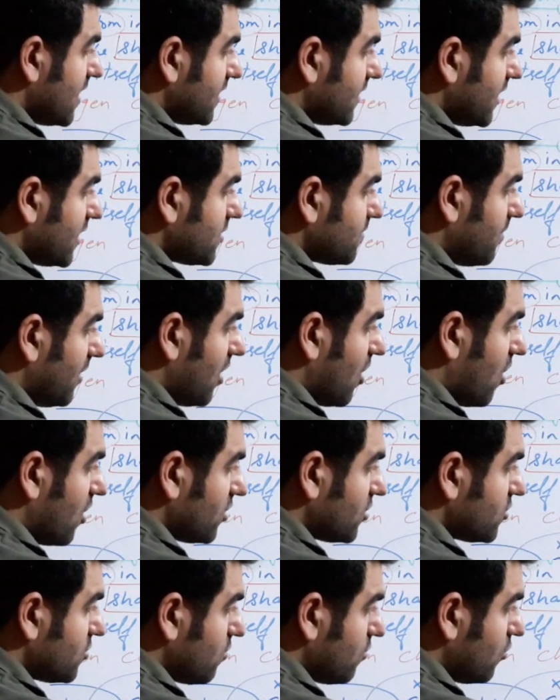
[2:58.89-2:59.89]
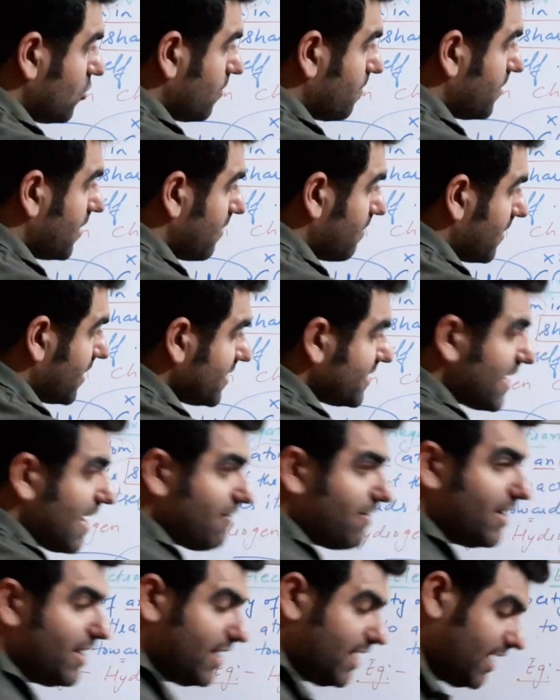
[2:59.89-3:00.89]
This belongs to group number
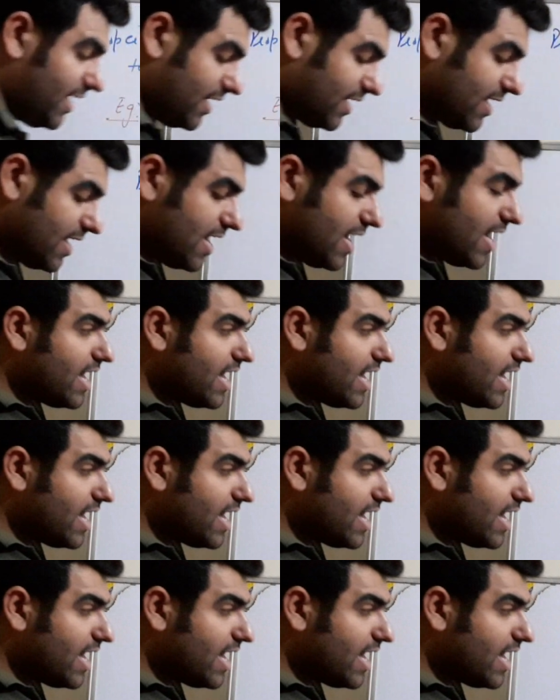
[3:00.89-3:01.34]
17.